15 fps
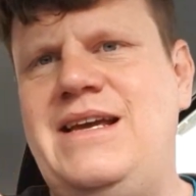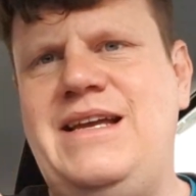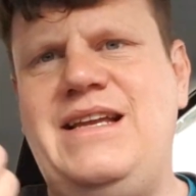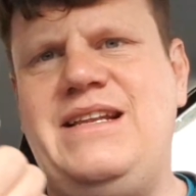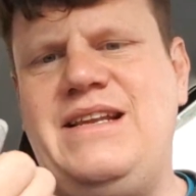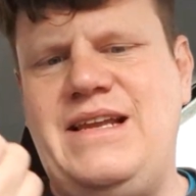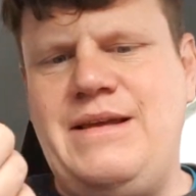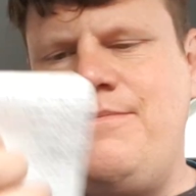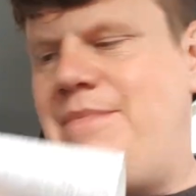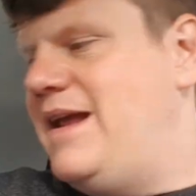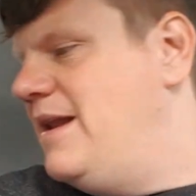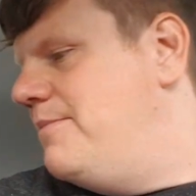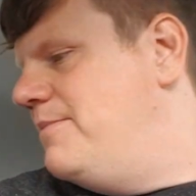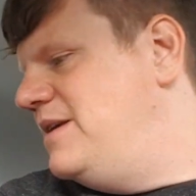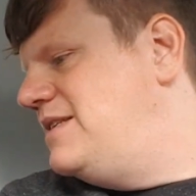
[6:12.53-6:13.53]
he
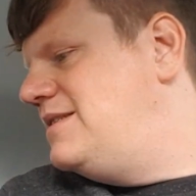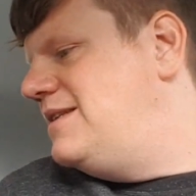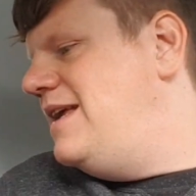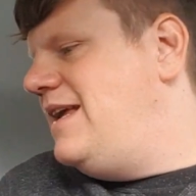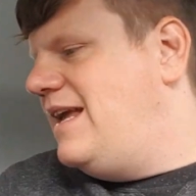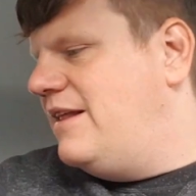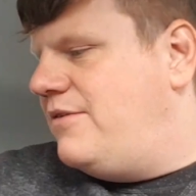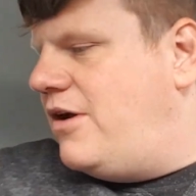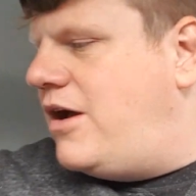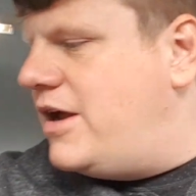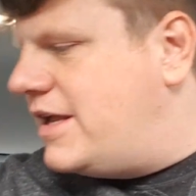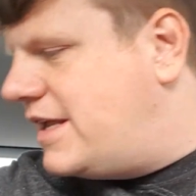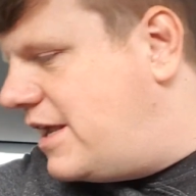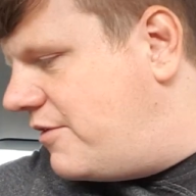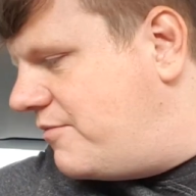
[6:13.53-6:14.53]
made a mistake at,
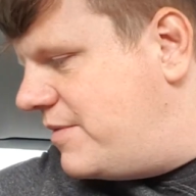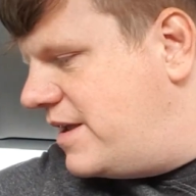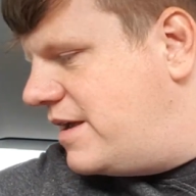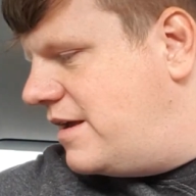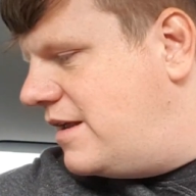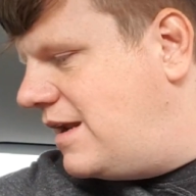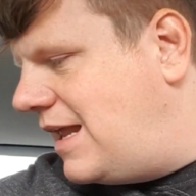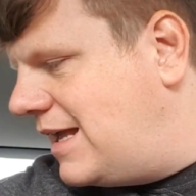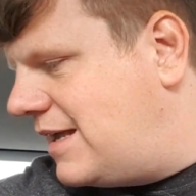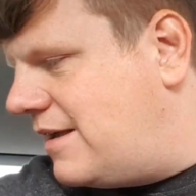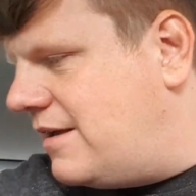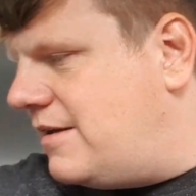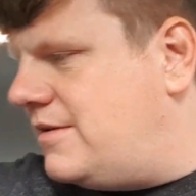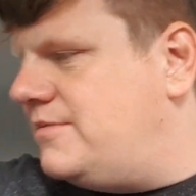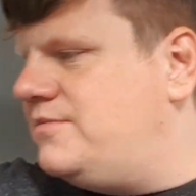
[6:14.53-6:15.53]
he gave me
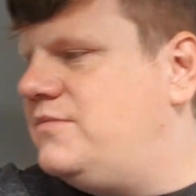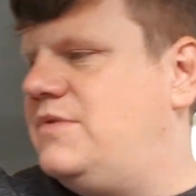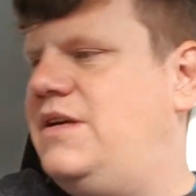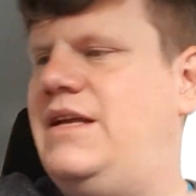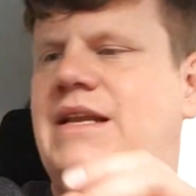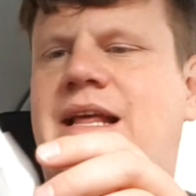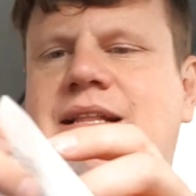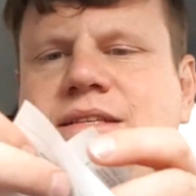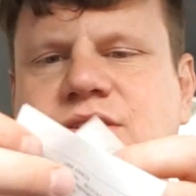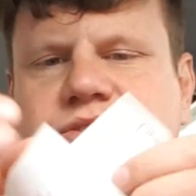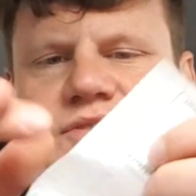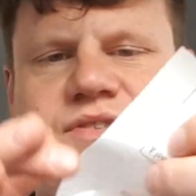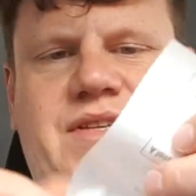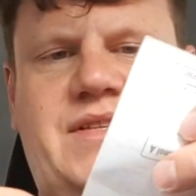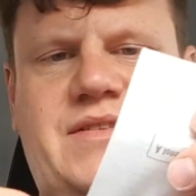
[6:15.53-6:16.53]
an
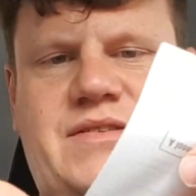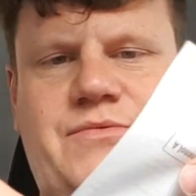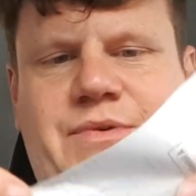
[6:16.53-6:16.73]
adjusted